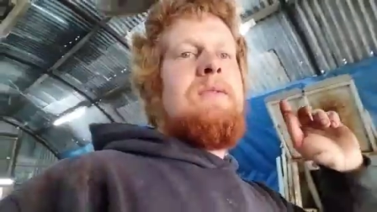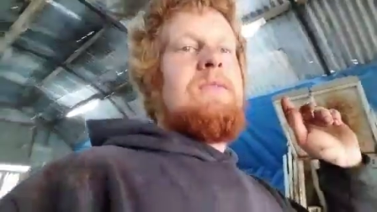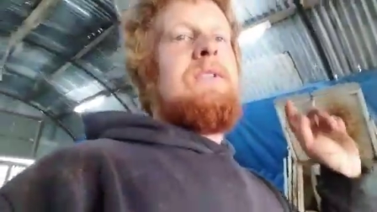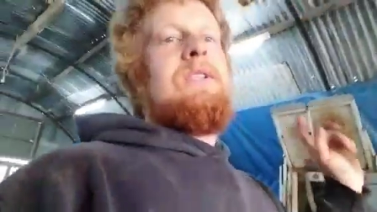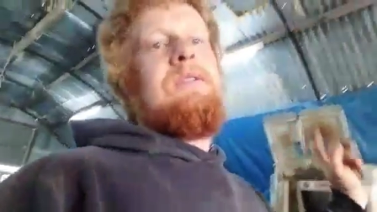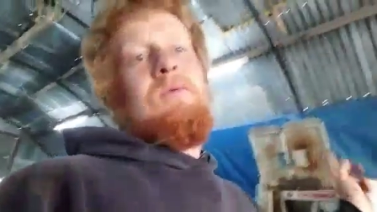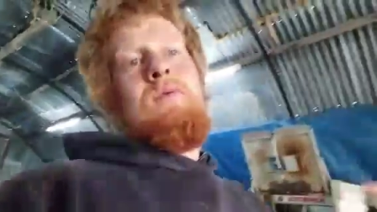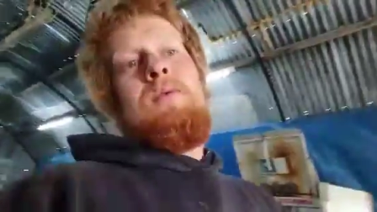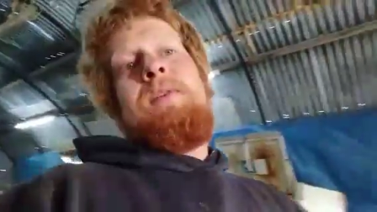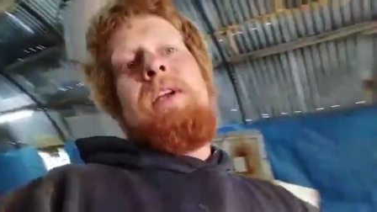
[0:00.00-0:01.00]

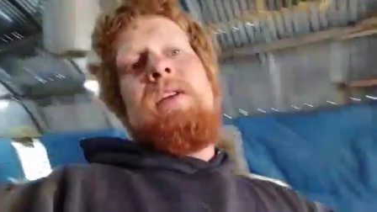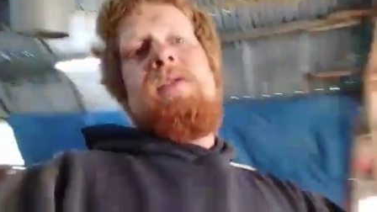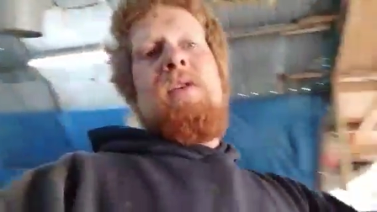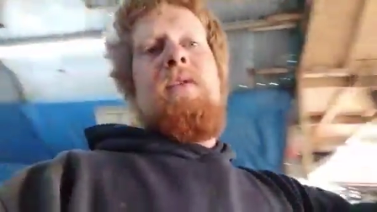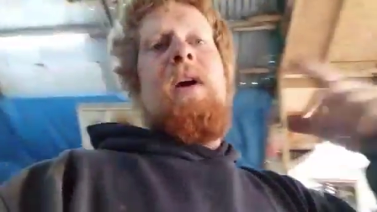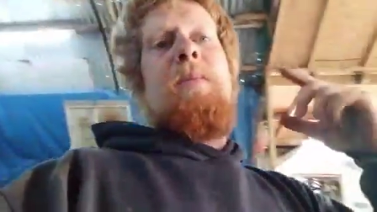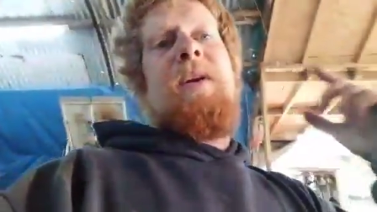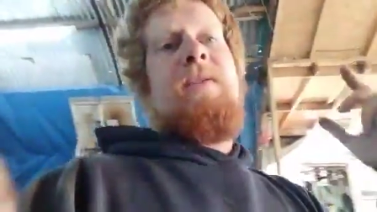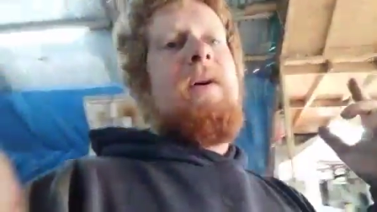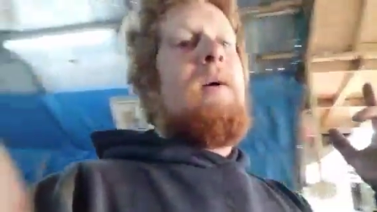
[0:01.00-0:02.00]
videos of how
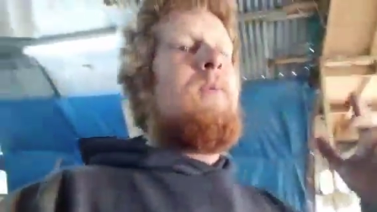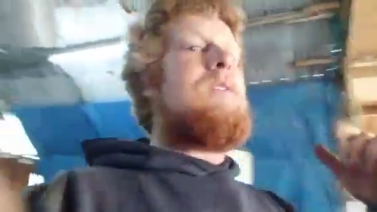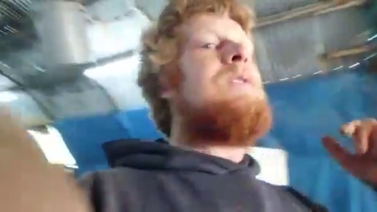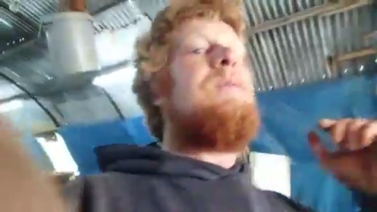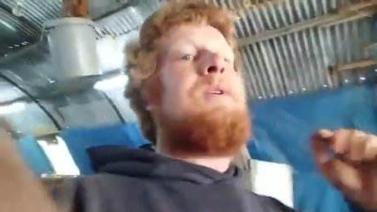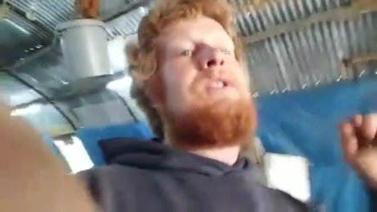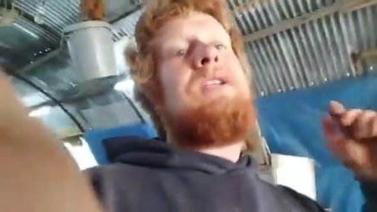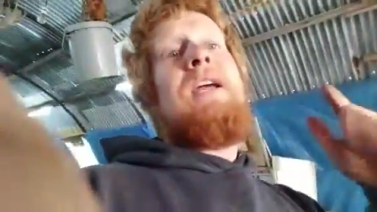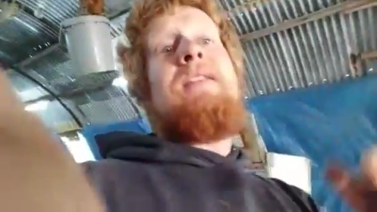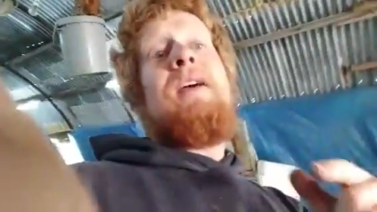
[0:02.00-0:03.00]
big the farm was, which
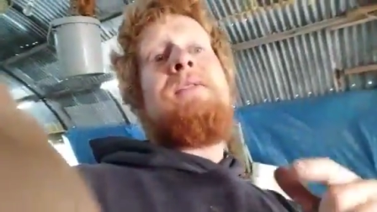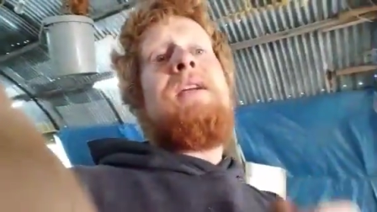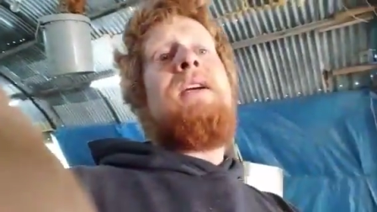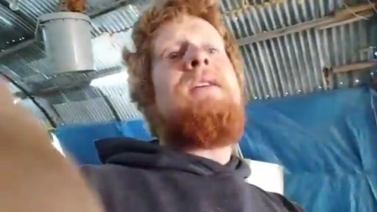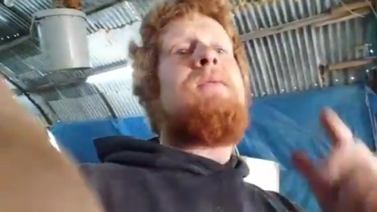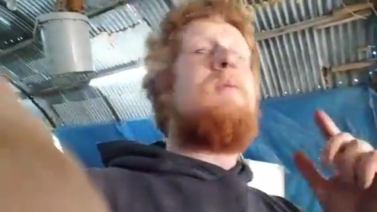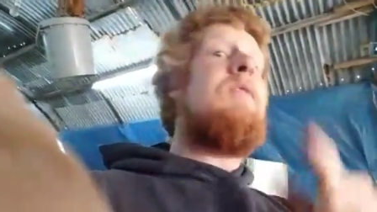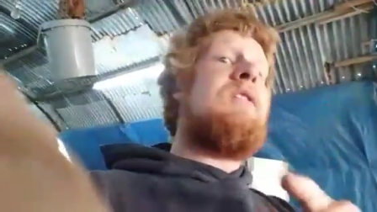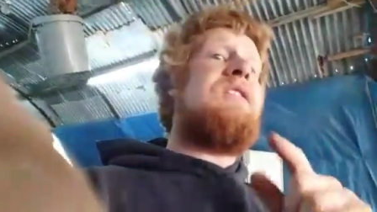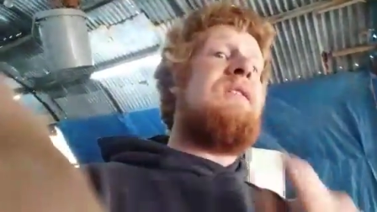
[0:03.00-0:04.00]
is 8,000 acres, and we
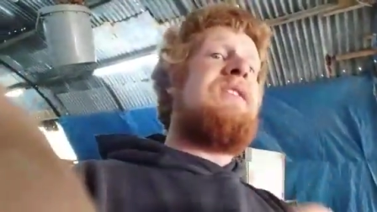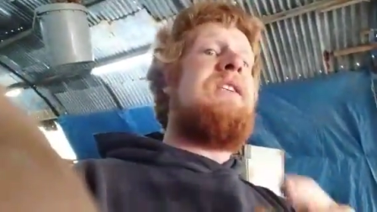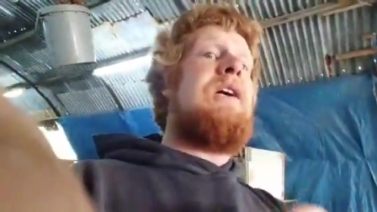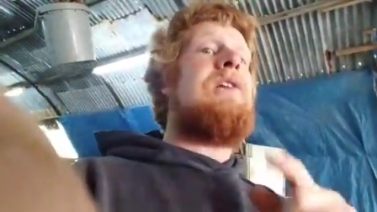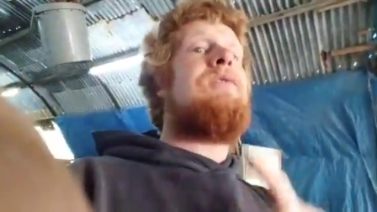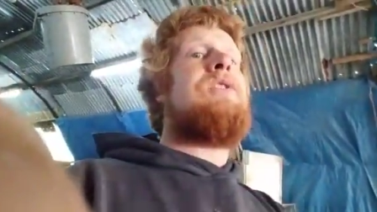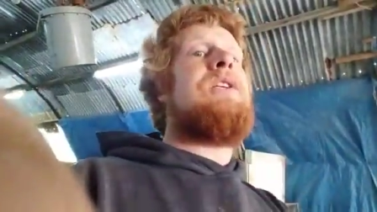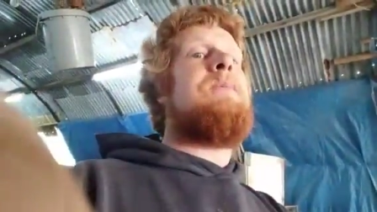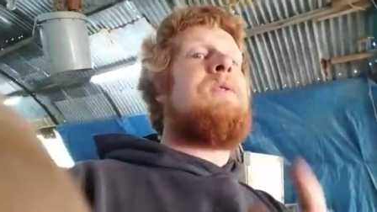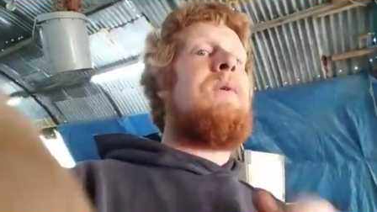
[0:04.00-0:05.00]
run 1,700
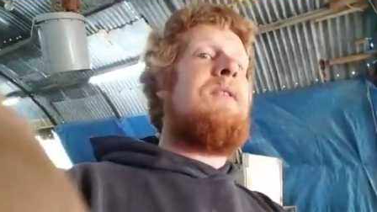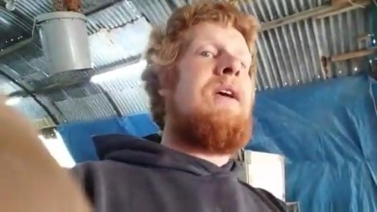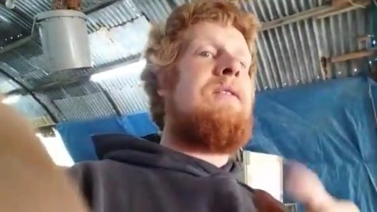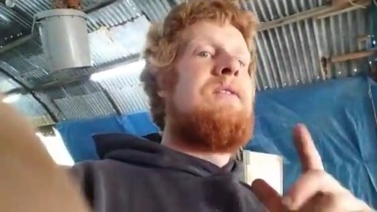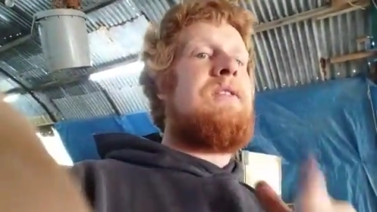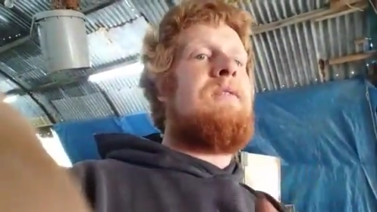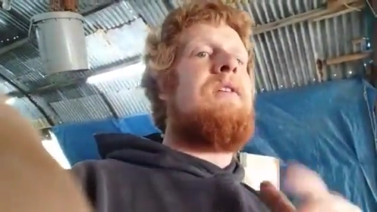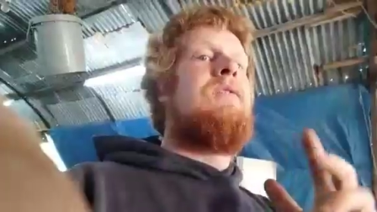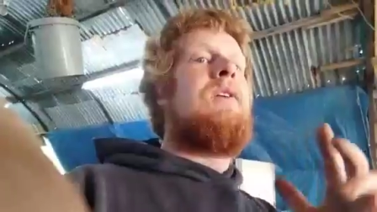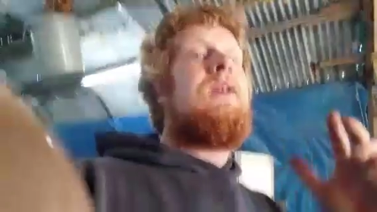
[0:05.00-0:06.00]
sheep, so
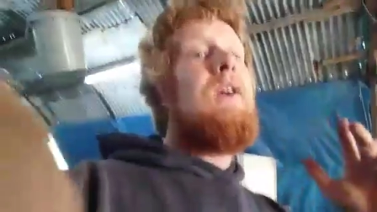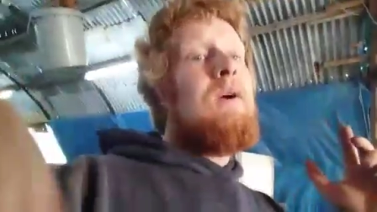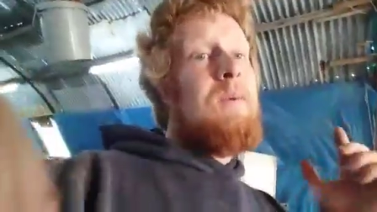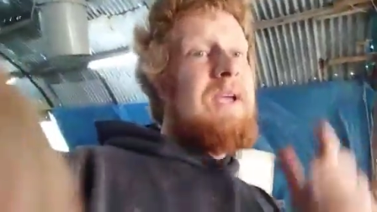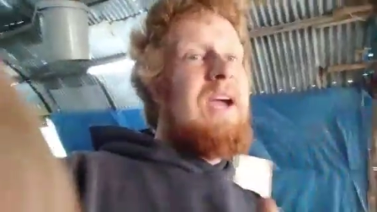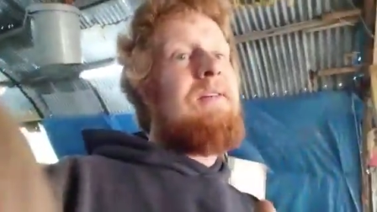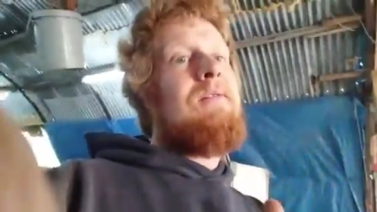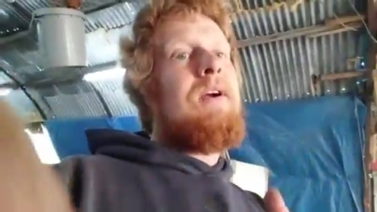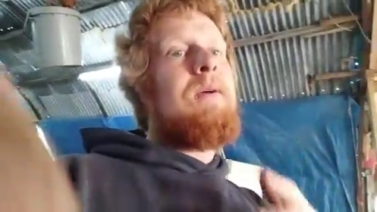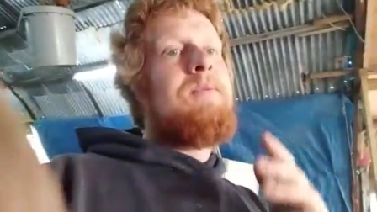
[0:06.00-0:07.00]
1,700. We can
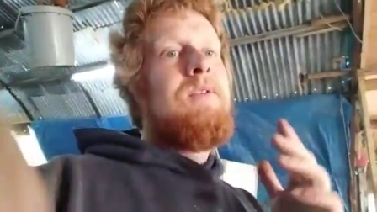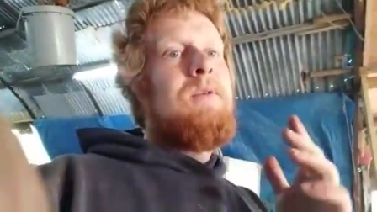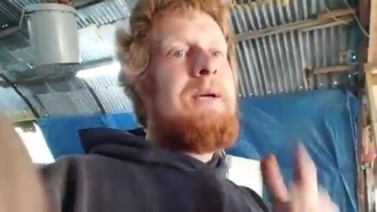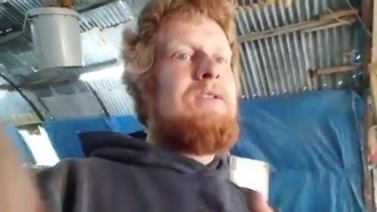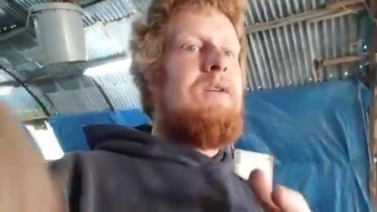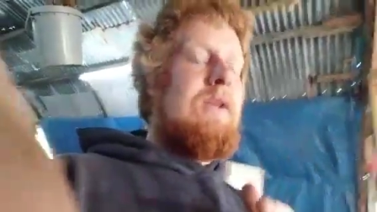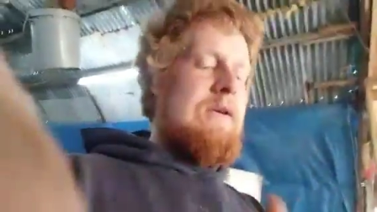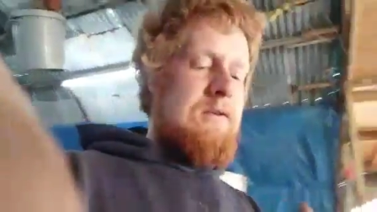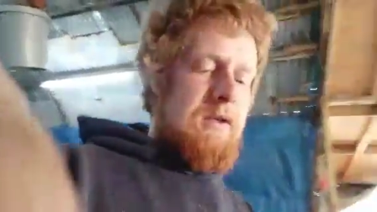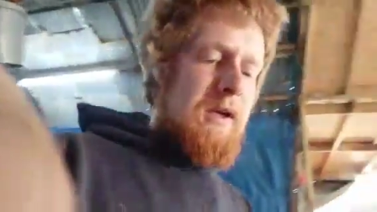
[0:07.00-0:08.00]
run up to about
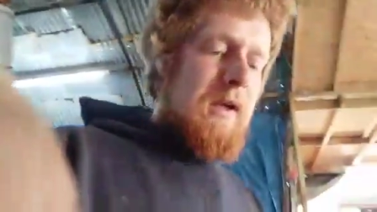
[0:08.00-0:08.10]
2,000.